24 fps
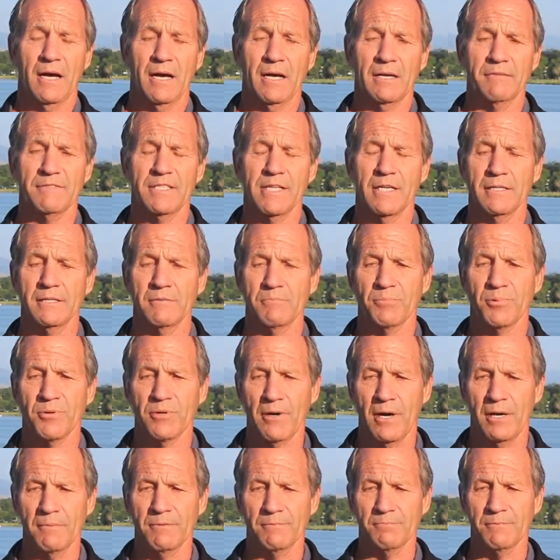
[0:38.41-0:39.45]
I've done
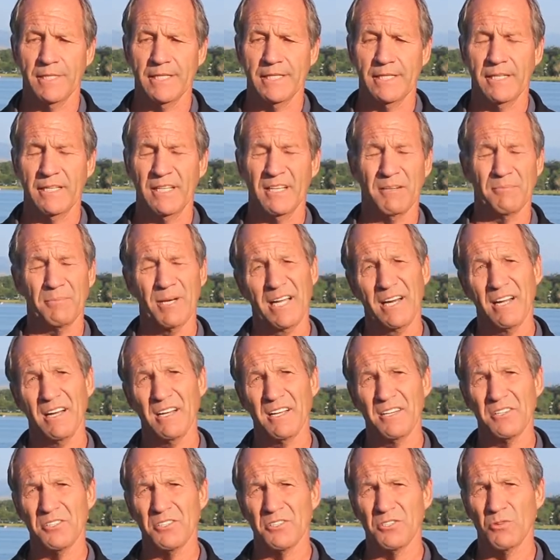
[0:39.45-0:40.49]
probably about
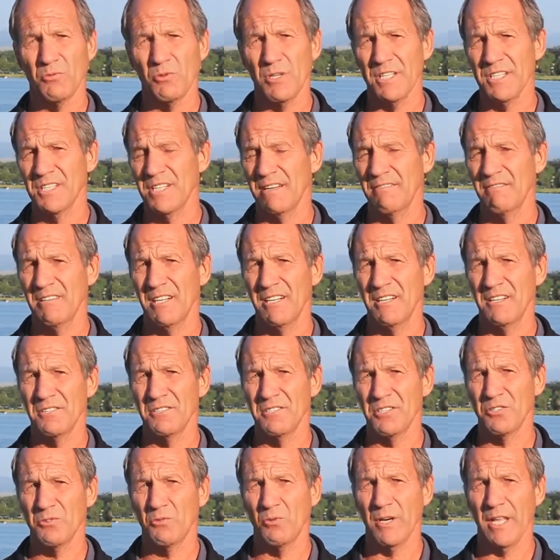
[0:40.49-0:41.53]
127,
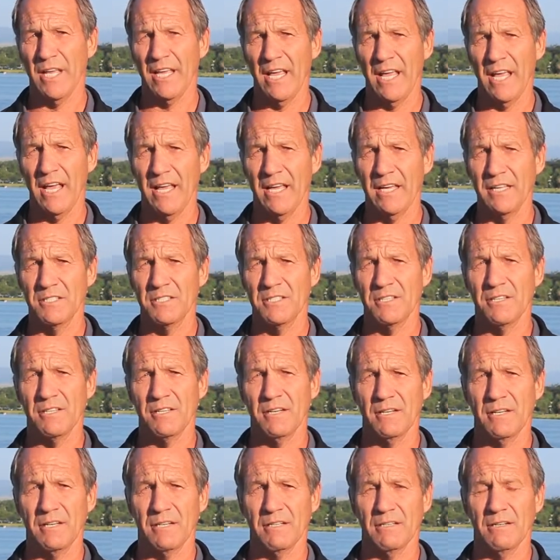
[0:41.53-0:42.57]
128
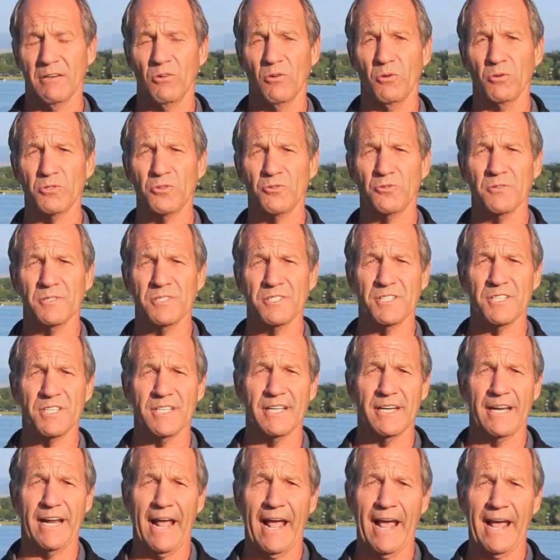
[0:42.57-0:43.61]
uh, ultras
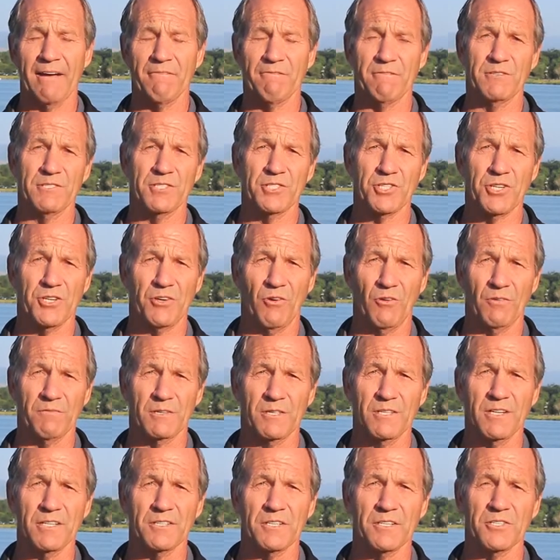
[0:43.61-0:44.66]
that average
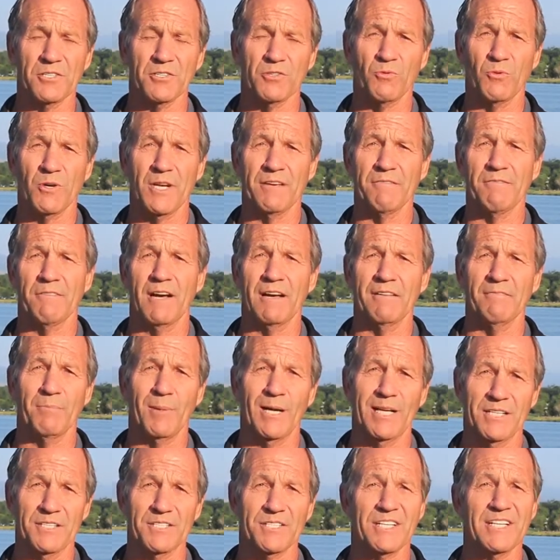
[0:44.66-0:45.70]
over 125
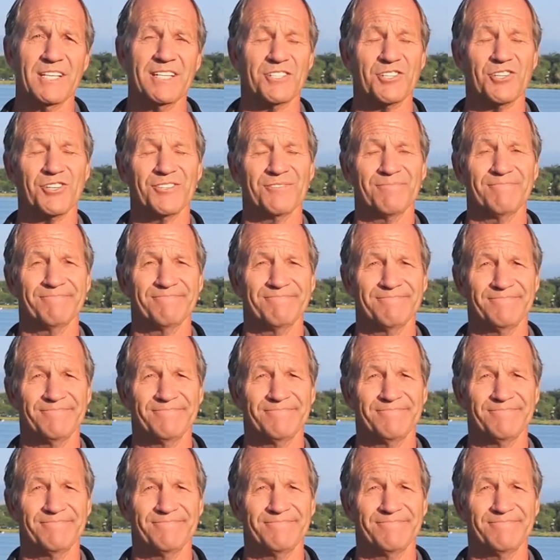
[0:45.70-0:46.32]
miles each.